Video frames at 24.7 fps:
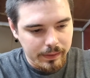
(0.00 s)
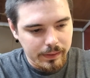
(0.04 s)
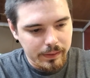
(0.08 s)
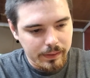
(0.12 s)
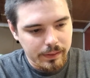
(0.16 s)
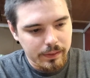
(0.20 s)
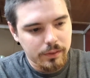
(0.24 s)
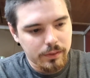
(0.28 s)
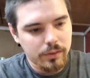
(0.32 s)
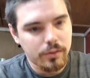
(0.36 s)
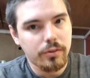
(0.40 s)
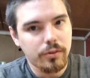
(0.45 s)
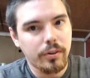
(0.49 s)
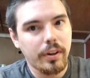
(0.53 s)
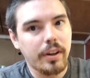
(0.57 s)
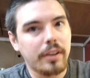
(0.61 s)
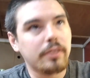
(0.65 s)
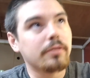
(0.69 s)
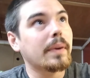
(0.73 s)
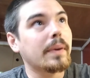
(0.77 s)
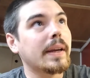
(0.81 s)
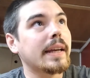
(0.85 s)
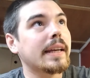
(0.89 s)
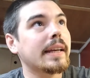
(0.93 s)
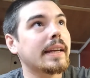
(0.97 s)
Let's try
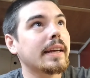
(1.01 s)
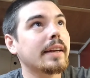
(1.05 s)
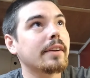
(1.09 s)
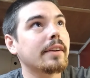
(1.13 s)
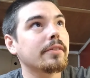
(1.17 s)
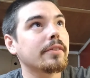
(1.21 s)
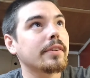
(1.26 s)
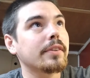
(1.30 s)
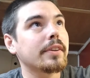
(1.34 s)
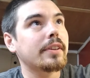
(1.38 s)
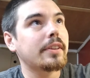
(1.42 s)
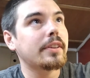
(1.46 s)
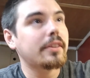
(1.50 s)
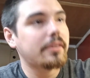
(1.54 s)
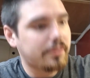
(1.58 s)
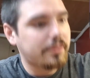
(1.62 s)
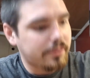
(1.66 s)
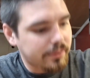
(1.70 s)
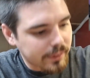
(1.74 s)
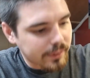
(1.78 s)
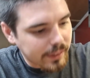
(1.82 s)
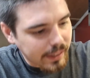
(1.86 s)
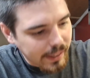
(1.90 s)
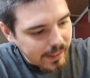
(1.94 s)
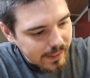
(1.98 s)
making it really
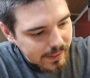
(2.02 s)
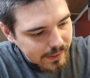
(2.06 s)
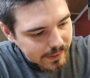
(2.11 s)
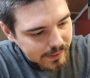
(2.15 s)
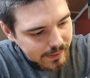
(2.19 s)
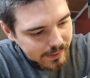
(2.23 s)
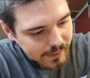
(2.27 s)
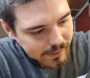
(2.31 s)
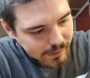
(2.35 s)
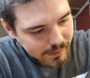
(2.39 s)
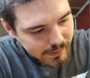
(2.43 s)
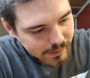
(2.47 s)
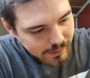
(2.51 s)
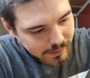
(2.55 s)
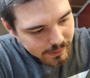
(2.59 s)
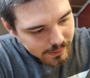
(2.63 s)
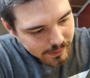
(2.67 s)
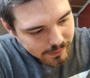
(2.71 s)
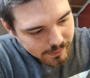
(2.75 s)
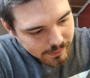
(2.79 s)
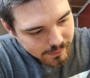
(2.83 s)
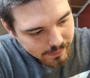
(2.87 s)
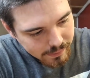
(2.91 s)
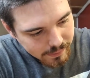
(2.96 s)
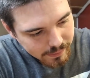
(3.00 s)
flat
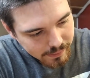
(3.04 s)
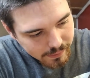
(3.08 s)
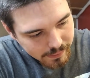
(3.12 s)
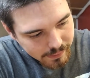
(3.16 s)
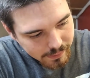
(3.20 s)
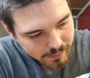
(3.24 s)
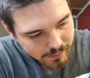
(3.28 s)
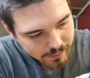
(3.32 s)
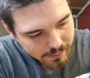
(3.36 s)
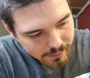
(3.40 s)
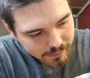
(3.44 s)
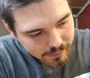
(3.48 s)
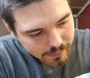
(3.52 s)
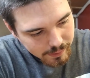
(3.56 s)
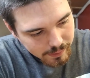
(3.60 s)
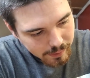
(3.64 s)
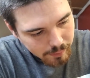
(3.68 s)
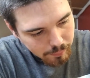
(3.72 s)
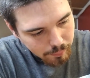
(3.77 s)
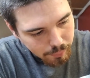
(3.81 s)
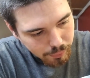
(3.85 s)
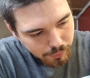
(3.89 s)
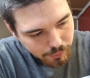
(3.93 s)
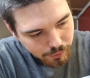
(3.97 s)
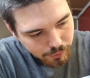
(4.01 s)
against it.
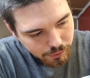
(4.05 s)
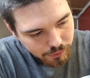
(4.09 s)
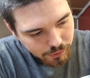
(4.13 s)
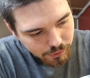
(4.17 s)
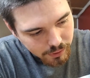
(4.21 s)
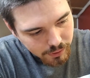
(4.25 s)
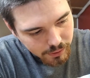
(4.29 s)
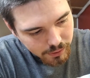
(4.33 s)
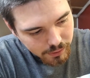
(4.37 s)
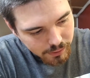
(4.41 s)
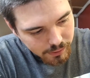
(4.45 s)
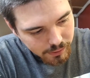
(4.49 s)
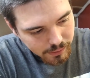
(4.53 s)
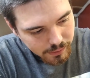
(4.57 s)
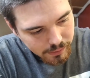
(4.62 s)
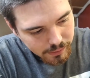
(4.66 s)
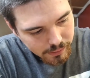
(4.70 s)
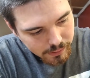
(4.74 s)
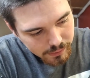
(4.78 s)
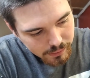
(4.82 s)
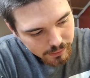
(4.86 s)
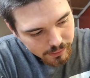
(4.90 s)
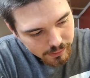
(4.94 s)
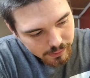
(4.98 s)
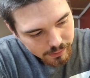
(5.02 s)
And pushing,
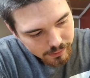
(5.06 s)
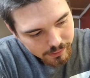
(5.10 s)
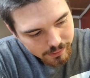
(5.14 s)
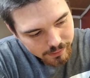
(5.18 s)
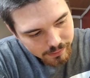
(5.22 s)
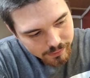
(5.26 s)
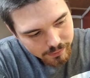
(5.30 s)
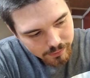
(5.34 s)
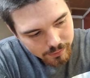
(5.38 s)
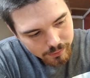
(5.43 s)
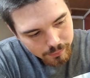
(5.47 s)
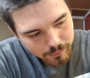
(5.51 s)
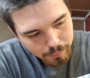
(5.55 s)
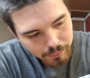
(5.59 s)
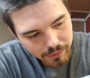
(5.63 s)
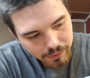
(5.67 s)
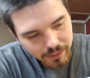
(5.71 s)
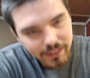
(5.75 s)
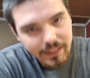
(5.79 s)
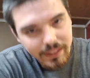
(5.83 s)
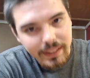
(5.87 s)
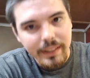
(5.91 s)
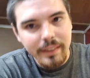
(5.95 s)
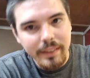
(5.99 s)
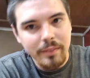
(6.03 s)

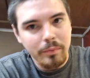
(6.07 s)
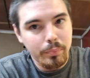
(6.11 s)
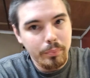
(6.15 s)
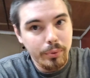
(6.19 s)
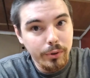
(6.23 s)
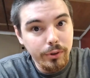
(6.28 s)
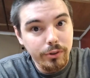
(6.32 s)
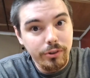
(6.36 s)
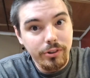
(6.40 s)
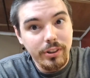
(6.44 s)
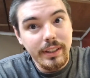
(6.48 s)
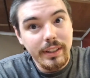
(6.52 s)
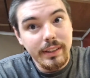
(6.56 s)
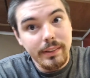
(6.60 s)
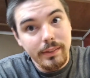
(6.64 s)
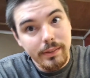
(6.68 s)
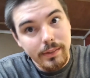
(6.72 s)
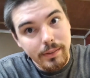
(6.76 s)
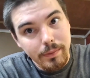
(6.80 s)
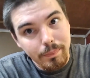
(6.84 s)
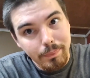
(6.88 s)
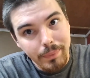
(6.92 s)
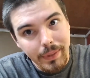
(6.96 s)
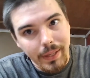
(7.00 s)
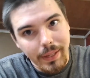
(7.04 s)
spinning, and pushing, and
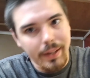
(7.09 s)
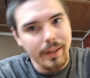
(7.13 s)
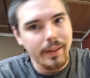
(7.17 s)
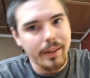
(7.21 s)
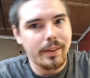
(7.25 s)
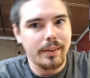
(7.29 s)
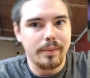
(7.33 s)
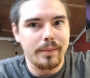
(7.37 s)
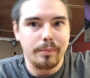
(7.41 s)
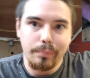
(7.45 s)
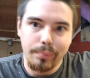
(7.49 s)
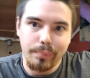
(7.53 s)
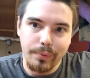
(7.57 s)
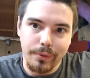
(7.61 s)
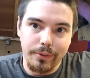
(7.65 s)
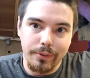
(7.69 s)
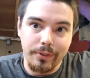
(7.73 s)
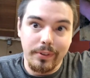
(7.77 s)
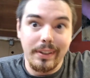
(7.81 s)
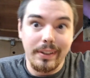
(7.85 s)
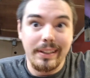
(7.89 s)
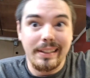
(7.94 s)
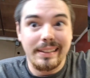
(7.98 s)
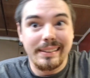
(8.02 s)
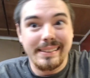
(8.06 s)
spinning, and
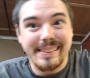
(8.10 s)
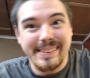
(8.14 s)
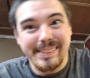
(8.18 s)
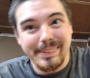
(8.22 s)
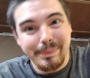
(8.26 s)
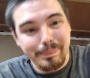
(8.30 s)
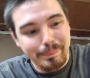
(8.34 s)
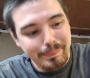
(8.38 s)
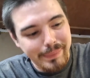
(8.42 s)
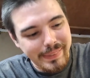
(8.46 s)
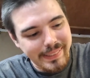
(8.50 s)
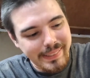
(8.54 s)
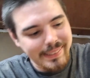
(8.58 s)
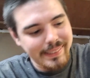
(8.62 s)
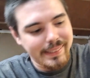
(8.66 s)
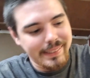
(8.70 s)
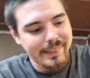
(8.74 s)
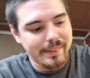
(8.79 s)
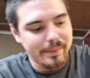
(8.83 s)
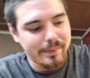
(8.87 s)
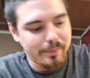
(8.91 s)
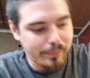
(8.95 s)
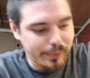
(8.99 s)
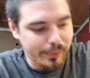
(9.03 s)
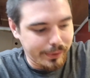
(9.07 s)
pushing, and spinning,
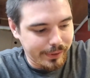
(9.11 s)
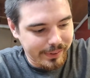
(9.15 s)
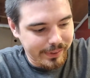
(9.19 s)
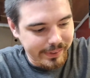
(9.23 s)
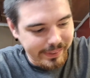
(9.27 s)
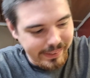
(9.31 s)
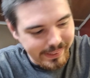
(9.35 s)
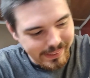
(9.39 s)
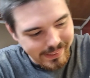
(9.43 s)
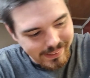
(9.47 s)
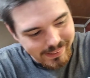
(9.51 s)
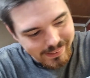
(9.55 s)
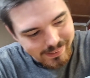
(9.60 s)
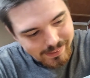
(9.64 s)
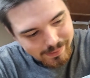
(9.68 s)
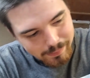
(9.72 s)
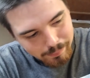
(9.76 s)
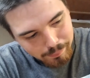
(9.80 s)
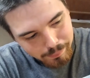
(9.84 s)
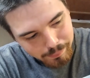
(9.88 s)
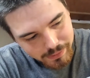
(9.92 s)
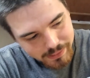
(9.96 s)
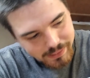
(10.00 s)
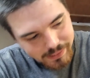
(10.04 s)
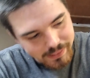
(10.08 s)
and pushing, and
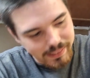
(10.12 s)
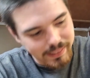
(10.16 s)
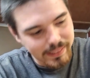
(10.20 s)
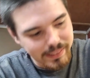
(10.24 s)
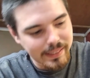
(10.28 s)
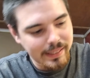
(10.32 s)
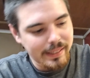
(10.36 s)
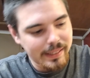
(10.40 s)
spinning.